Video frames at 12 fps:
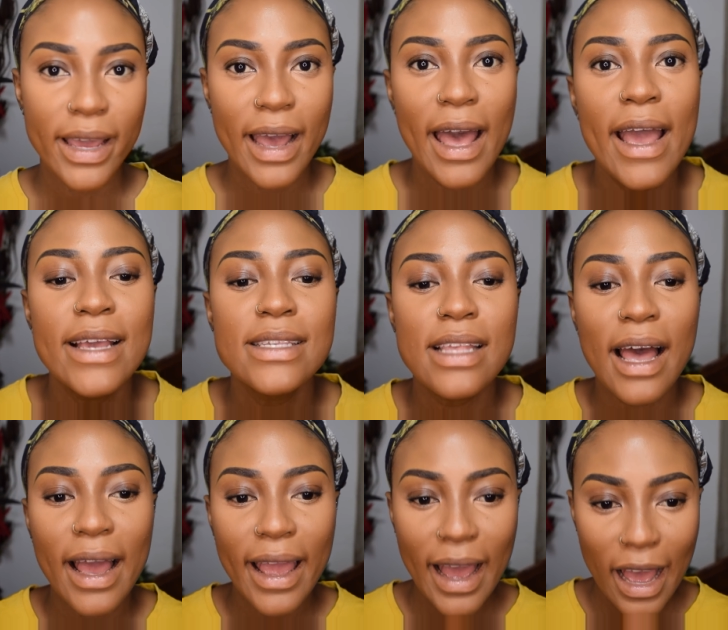guys,
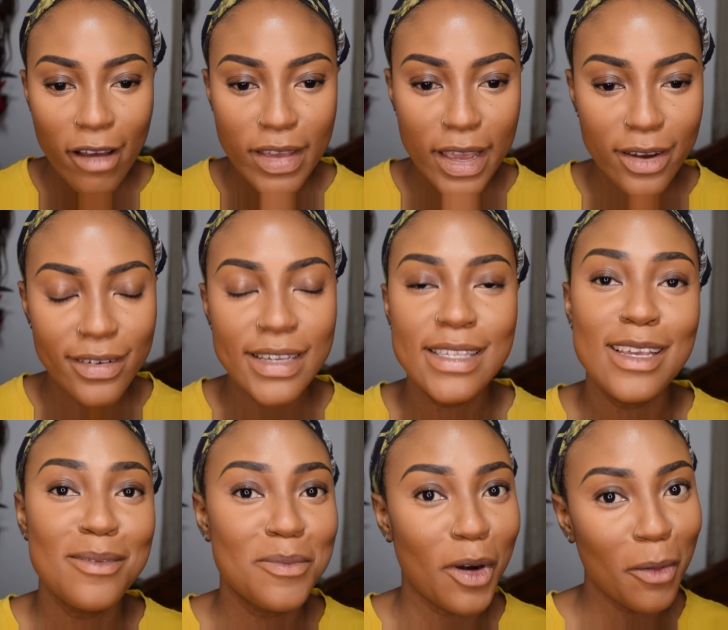I have a
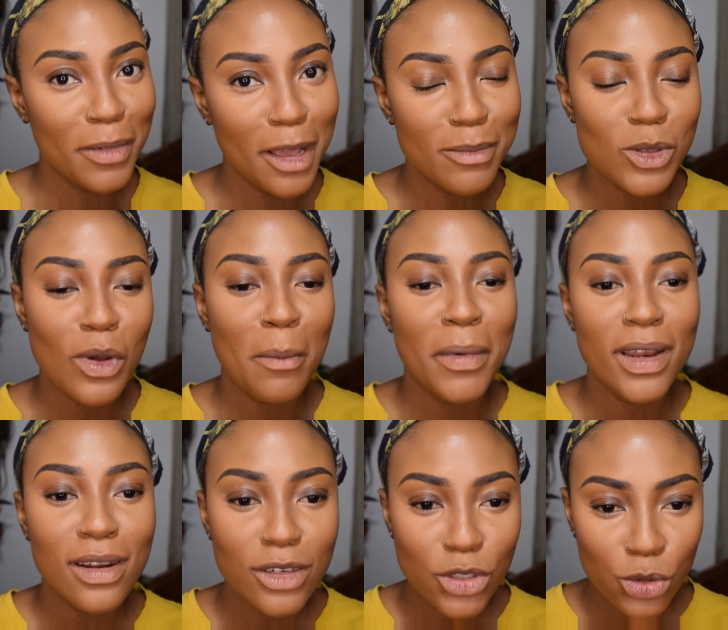creasing problem, so I'm
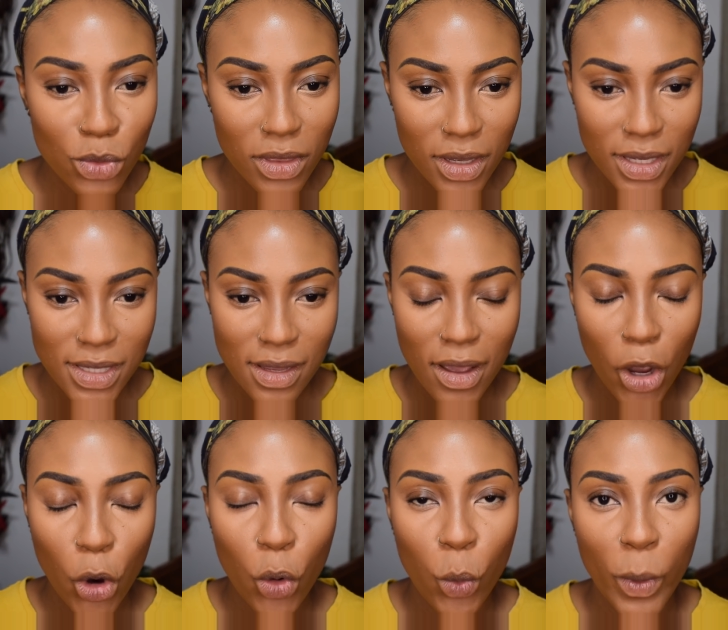gonna do this
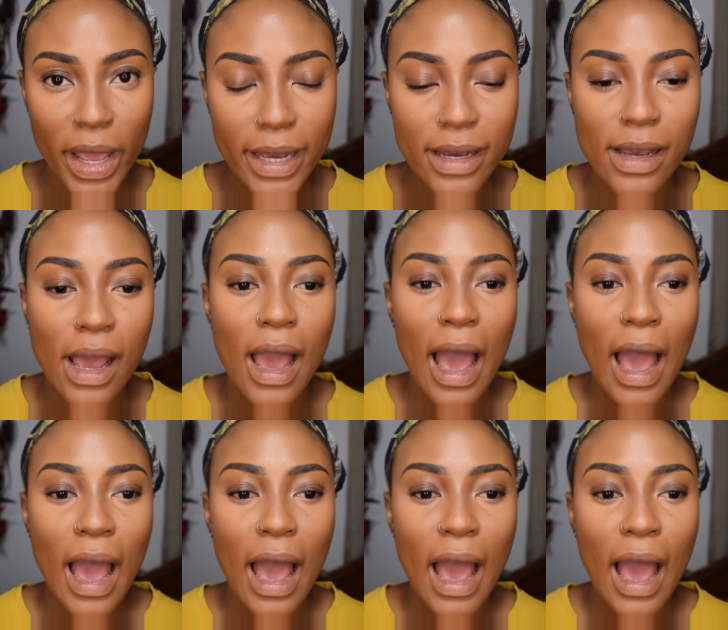quick.